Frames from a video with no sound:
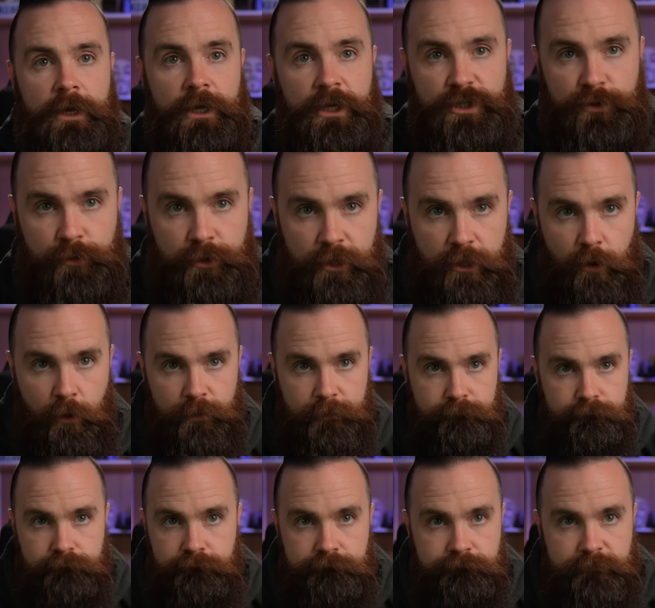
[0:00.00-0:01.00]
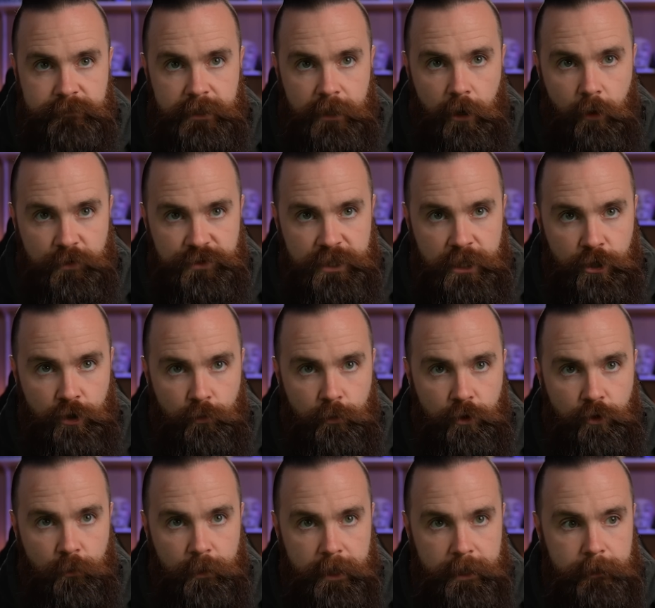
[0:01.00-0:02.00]
So we're gonna go to hosting here real
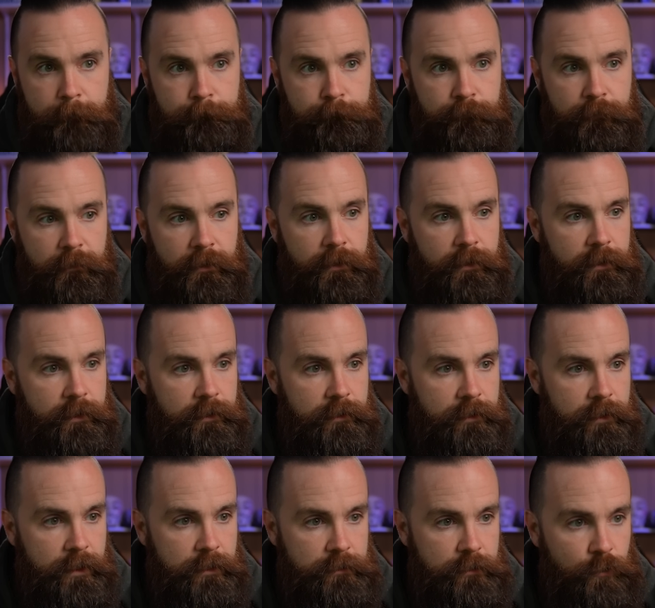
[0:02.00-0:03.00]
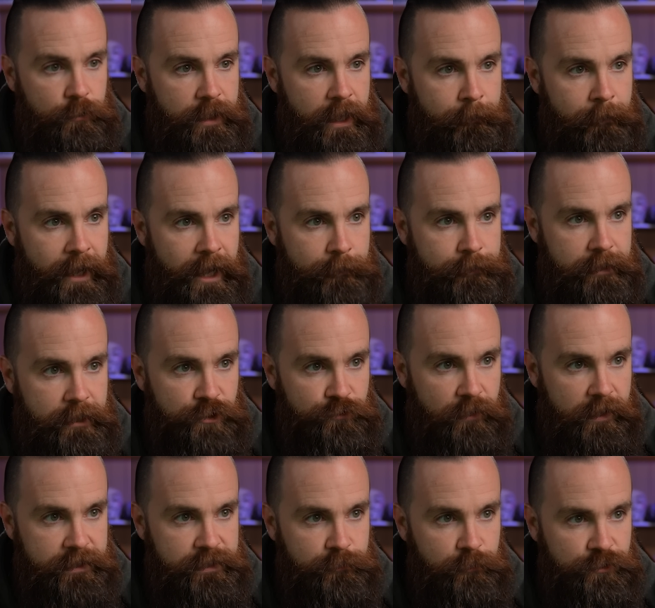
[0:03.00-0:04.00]
quick and locate my IP
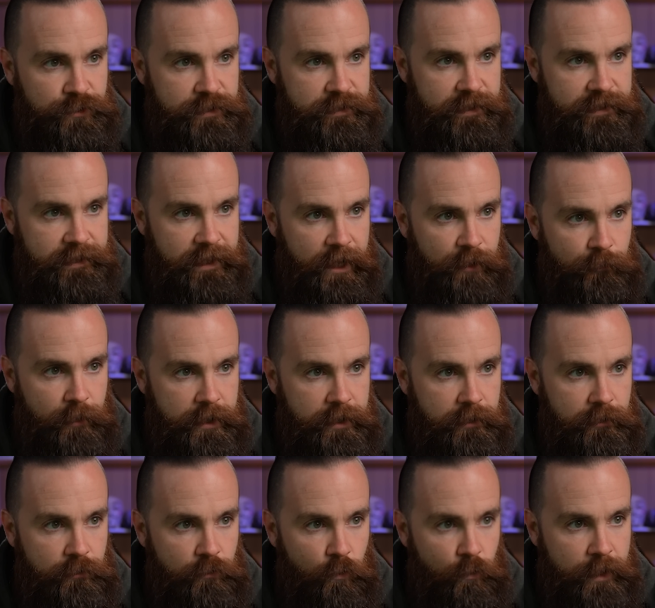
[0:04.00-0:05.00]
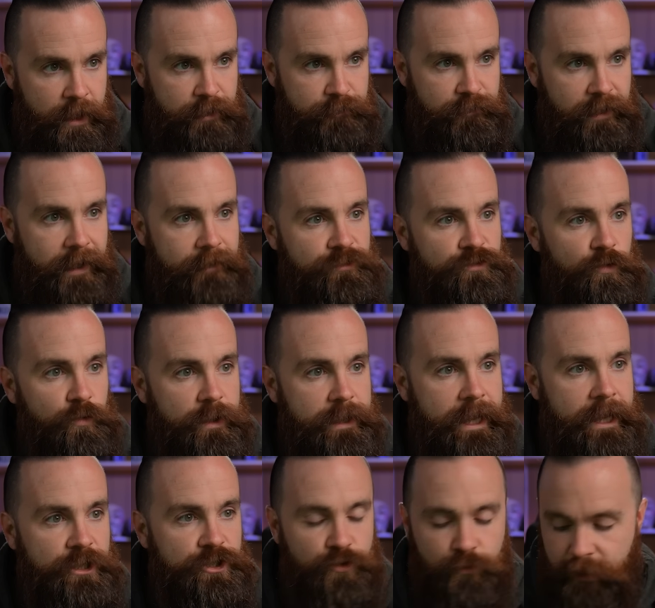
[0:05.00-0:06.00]
address, which is this guy right here,
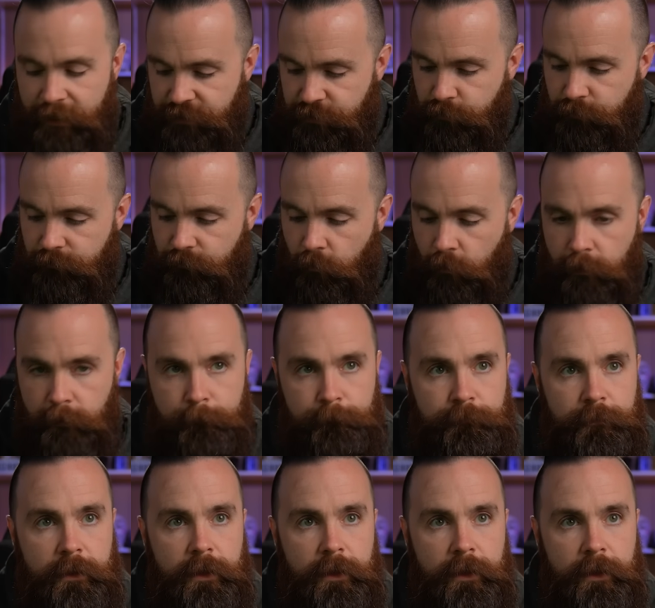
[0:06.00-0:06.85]
185.28.22.4.